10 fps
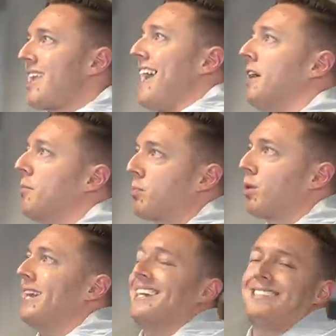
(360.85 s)
And then I'm gonna
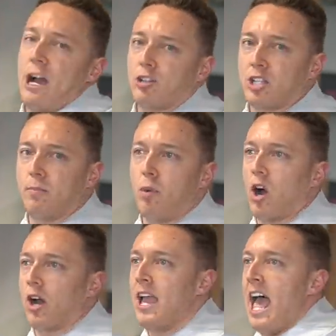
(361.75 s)
bring that down to the
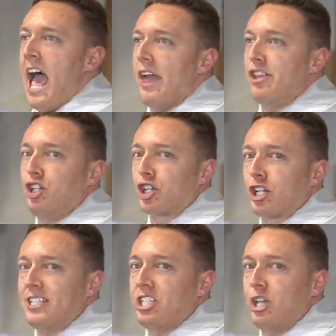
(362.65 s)
bar. And then you're
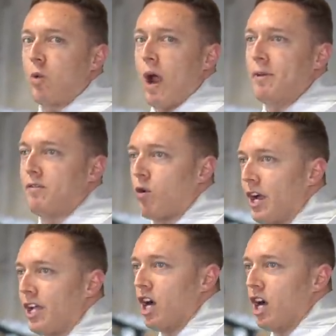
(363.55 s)
gonna see right before I